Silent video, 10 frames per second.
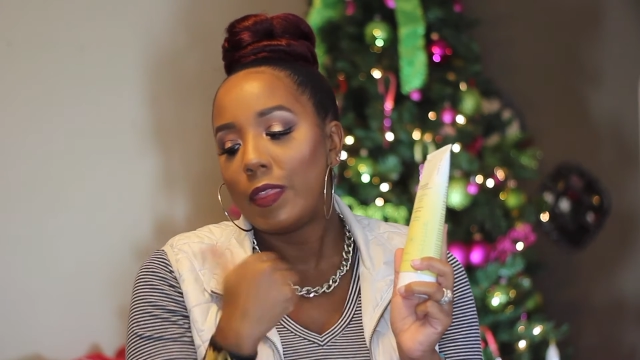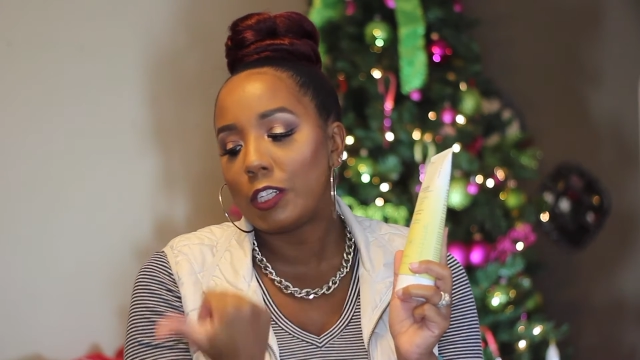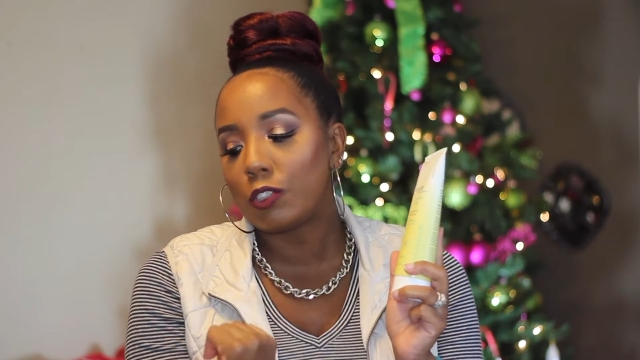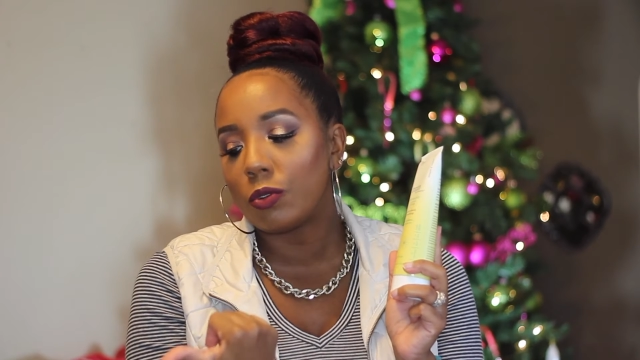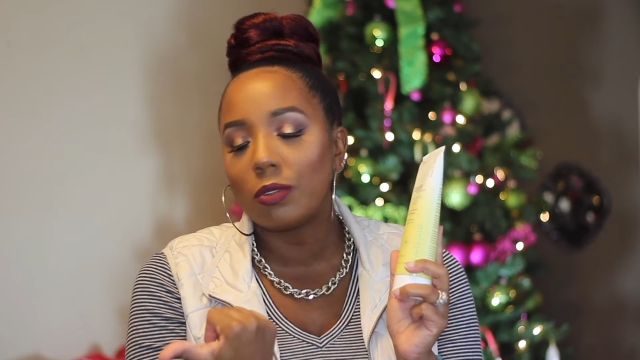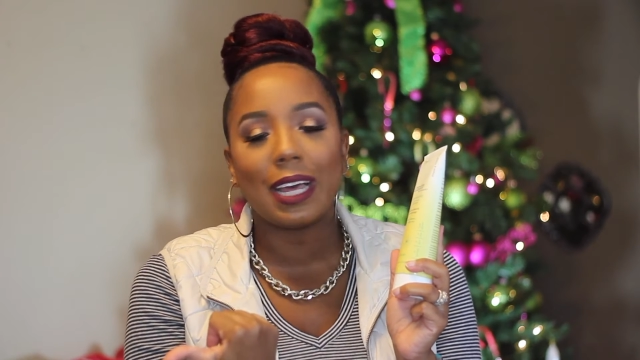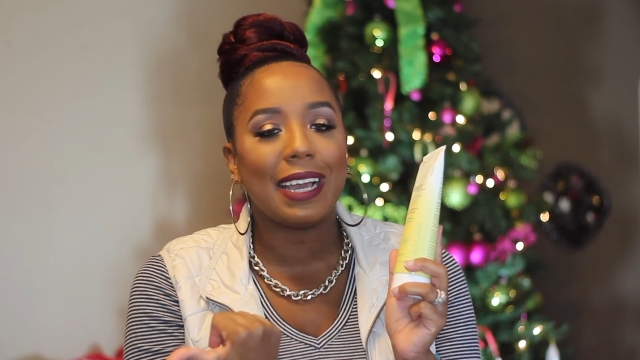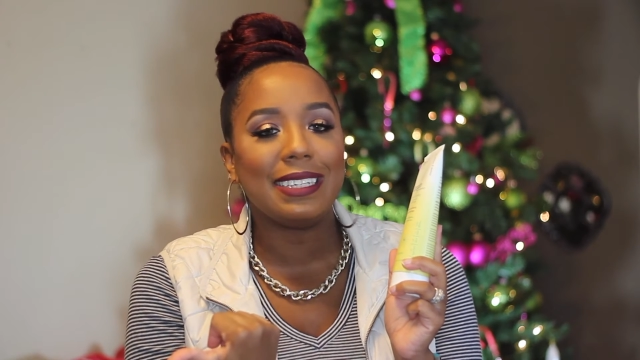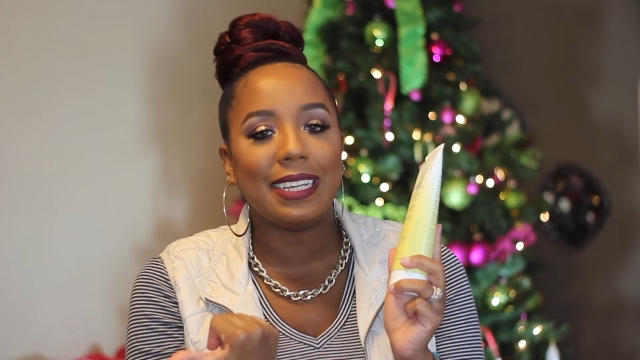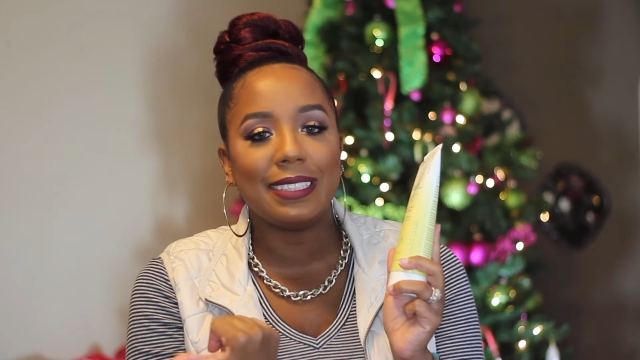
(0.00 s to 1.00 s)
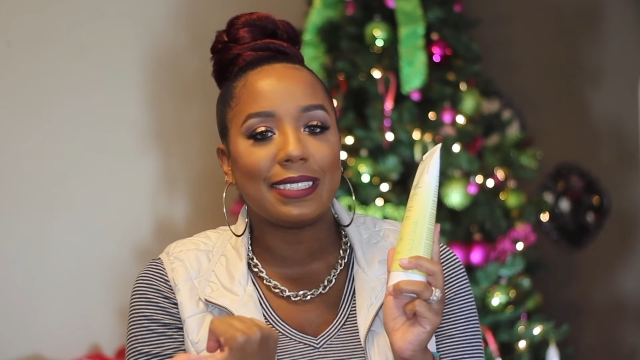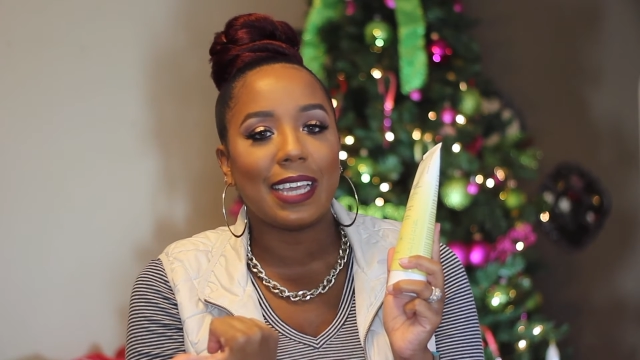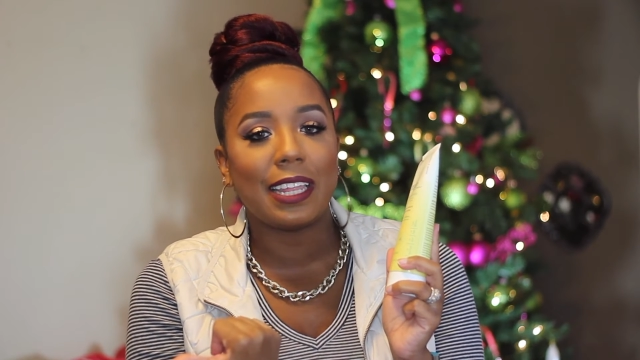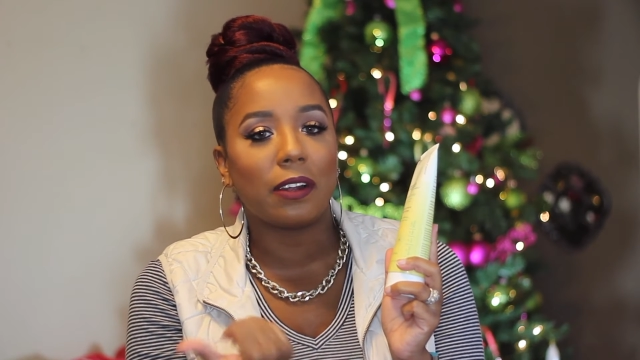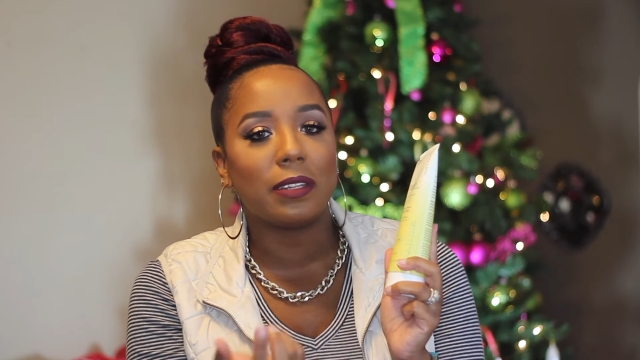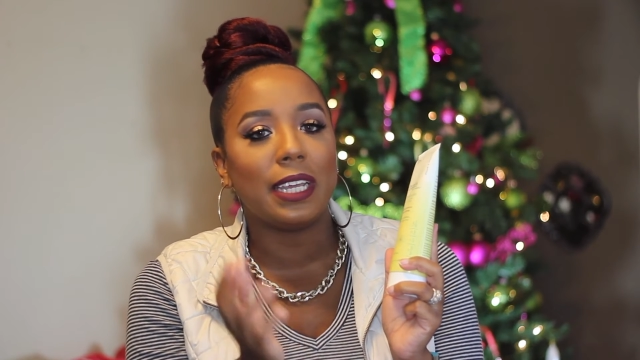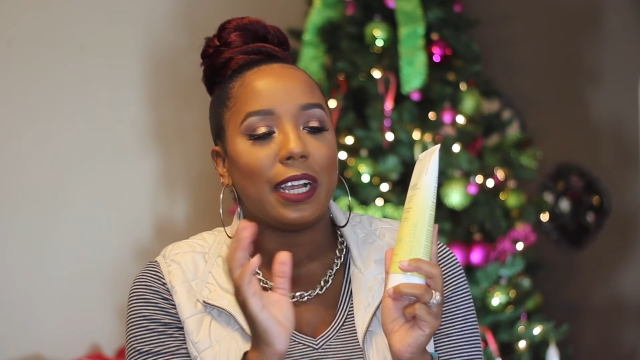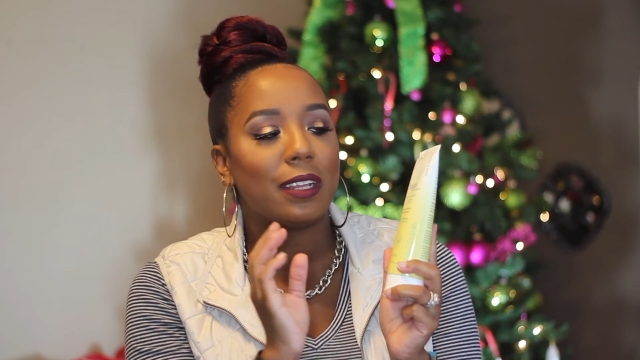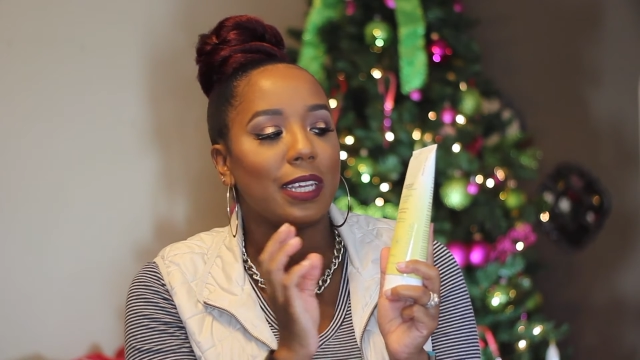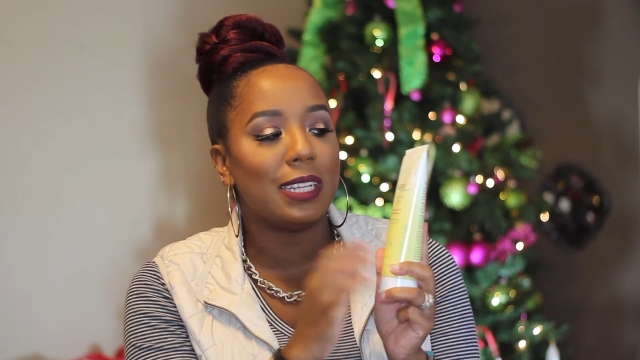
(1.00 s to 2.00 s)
The True line didn't say that on there.